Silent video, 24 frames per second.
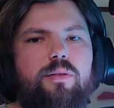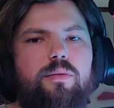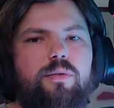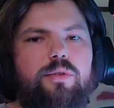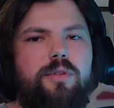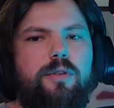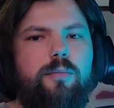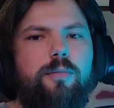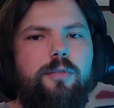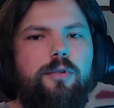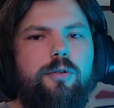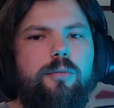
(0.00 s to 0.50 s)

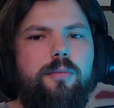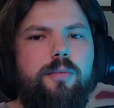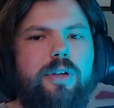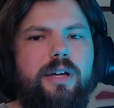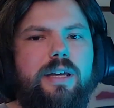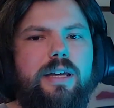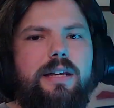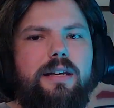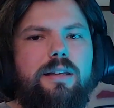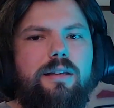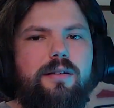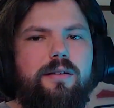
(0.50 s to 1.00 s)
with the blue
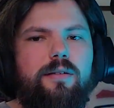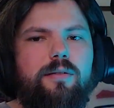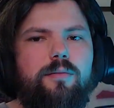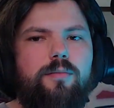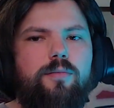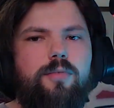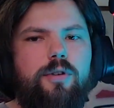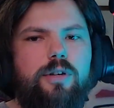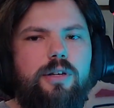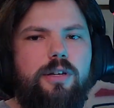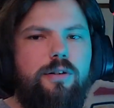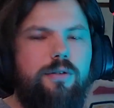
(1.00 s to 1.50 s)
blade.
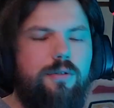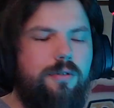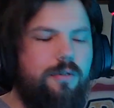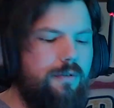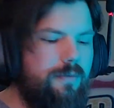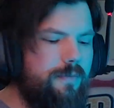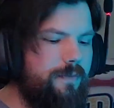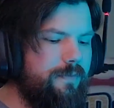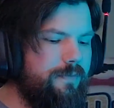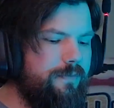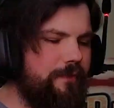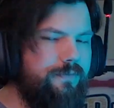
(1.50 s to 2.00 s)
Pretty
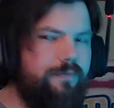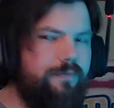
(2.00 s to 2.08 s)
cool.